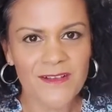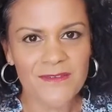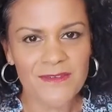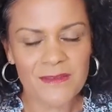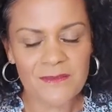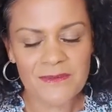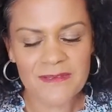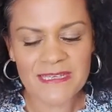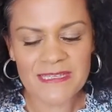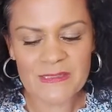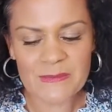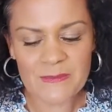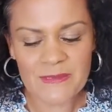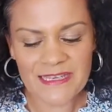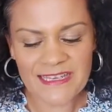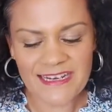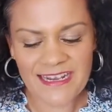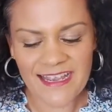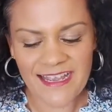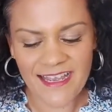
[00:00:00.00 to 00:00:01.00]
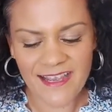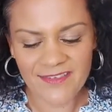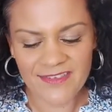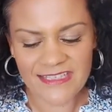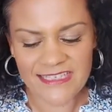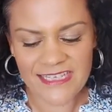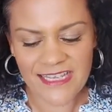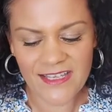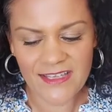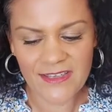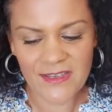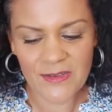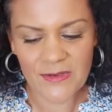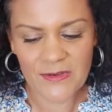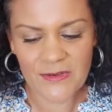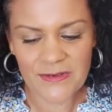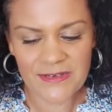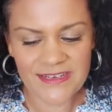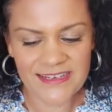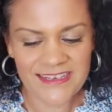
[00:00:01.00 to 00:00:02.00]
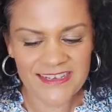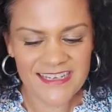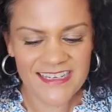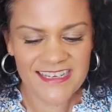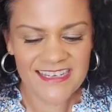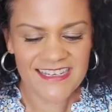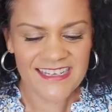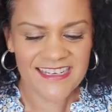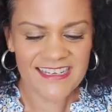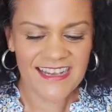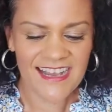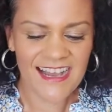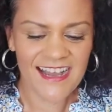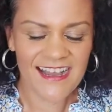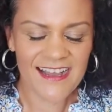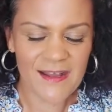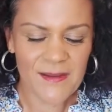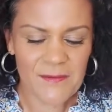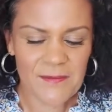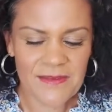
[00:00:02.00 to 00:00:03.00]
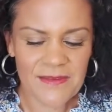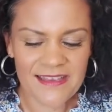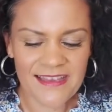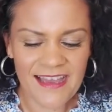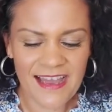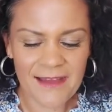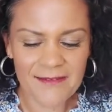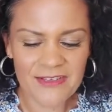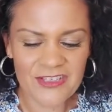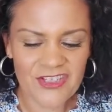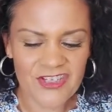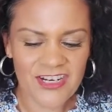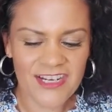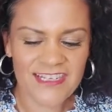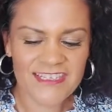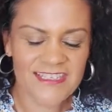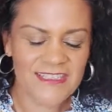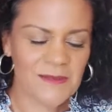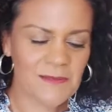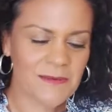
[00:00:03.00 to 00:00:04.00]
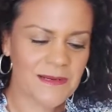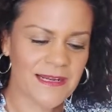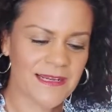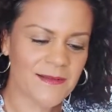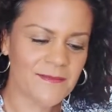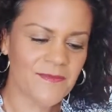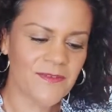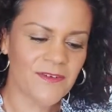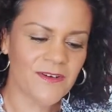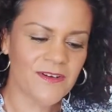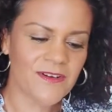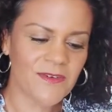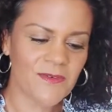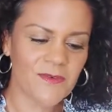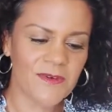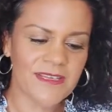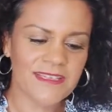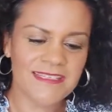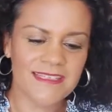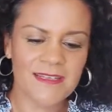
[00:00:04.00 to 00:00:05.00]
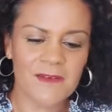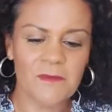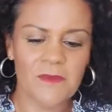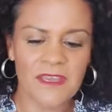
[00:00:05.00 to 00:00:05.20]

the place, but I have to tell you, I was drawn to the bottom for a good reason,